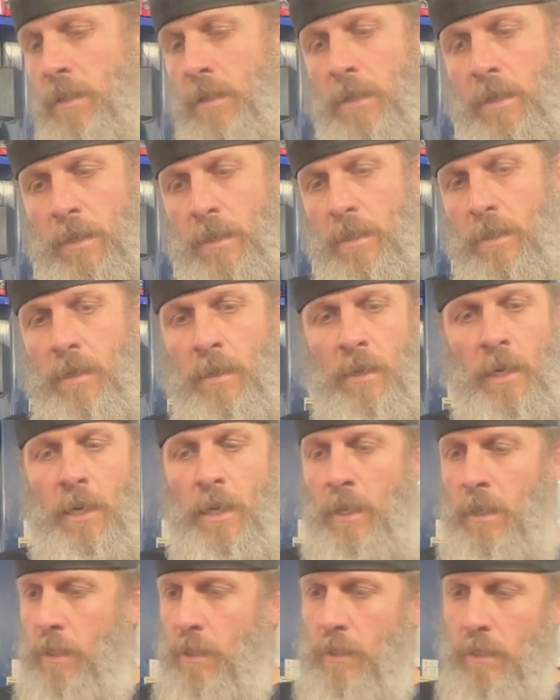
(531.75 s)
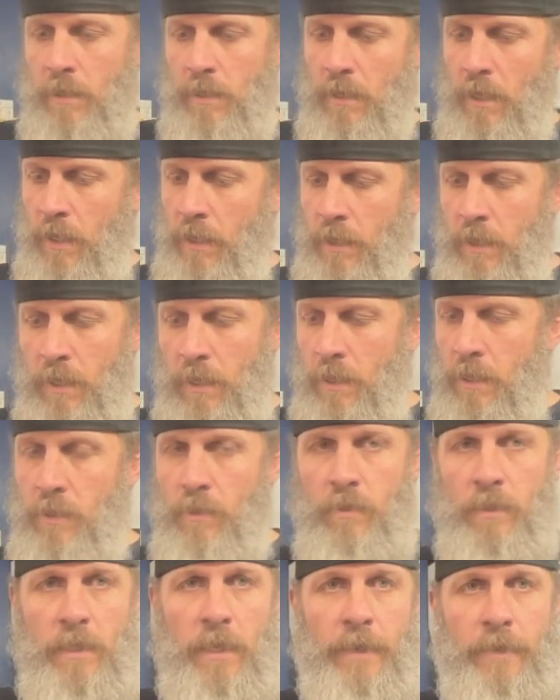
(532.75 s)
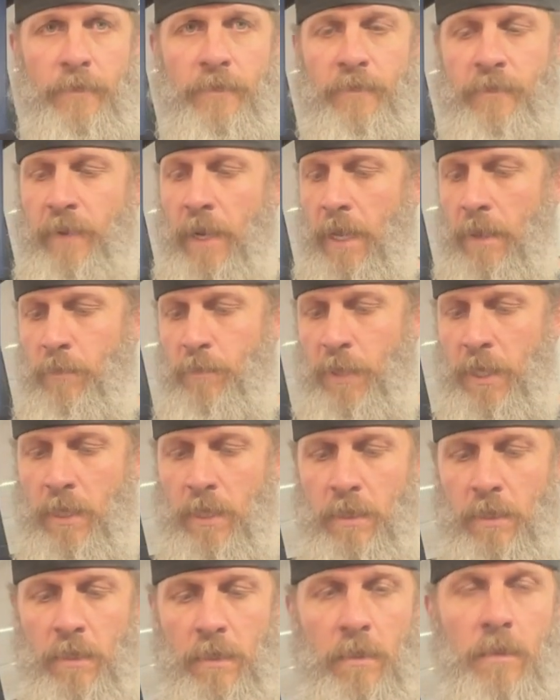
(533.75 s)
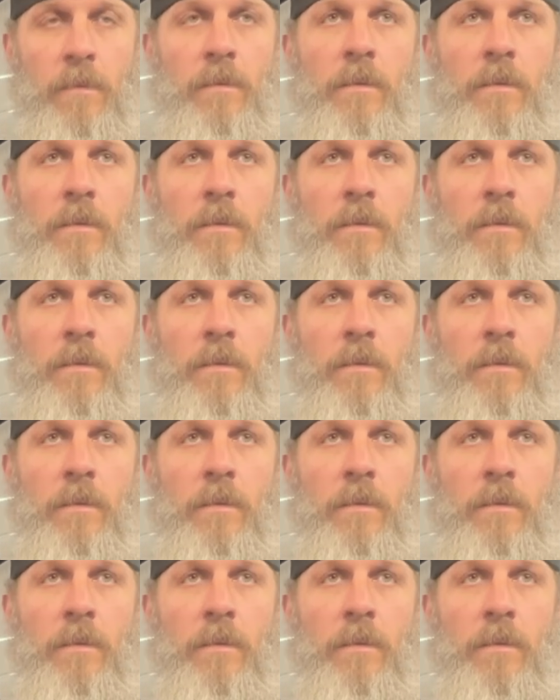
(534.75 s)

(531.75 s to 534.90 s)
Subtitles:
I think this was like $5 or